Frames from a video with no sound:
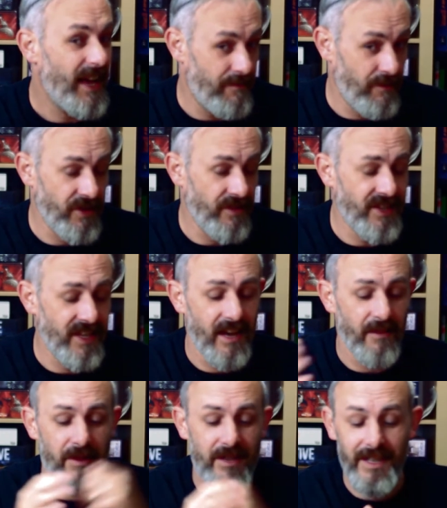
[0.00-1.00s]
Which I've seen
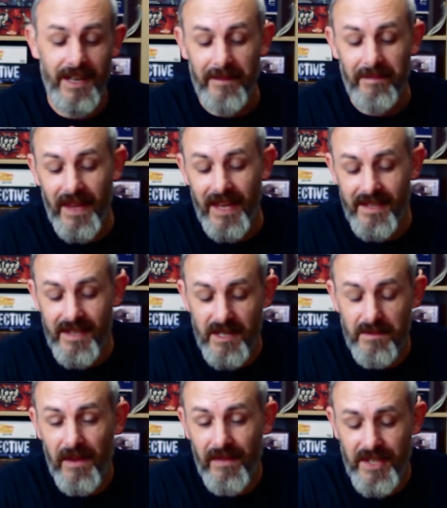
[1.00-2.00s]
out recently,
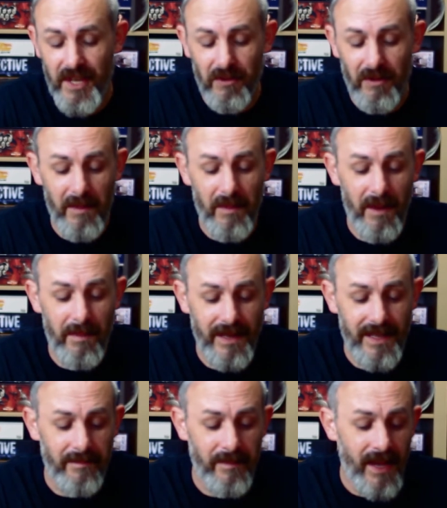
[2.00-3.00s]
is a bit of a steal, in my
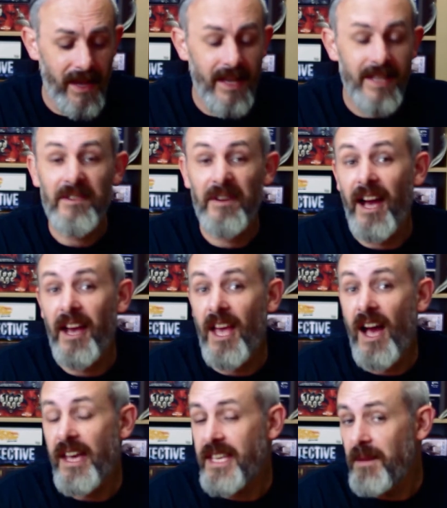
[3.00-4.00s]
opinion. So
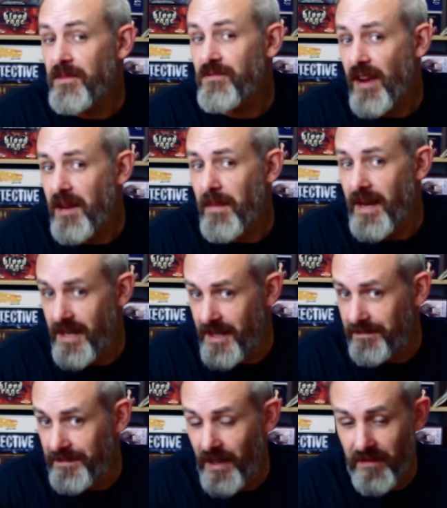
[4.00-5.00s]
I comes
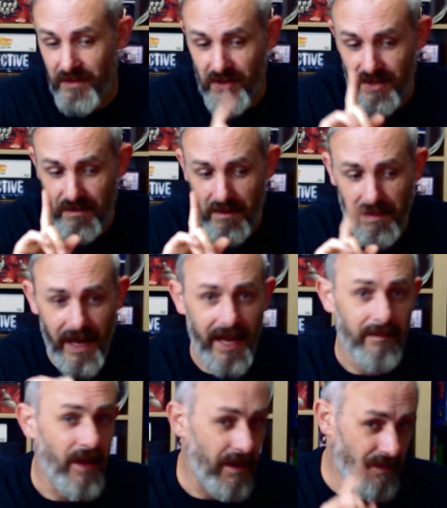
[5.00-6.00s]
recommended for just a one
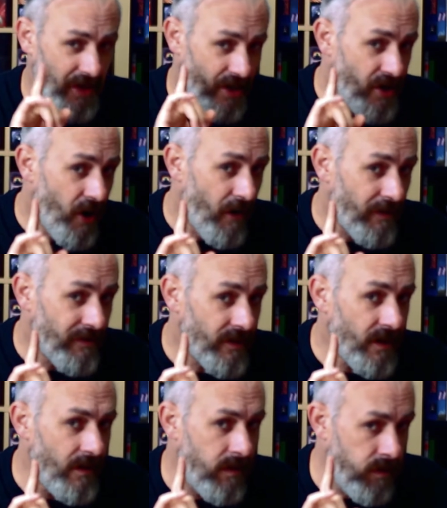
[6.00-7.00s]
play. I'm going to cough.
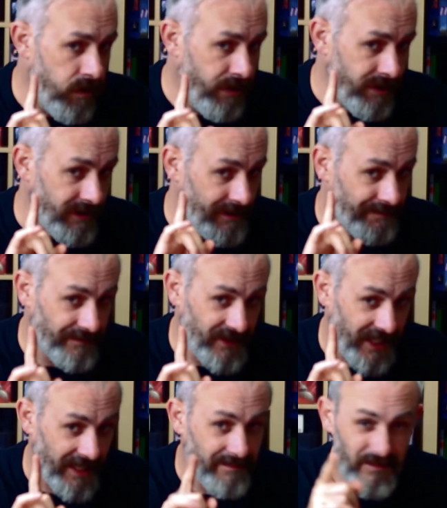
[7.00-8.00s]

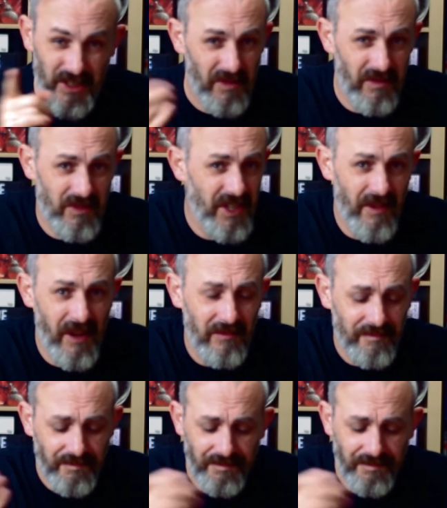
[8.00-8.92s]
See, still ill.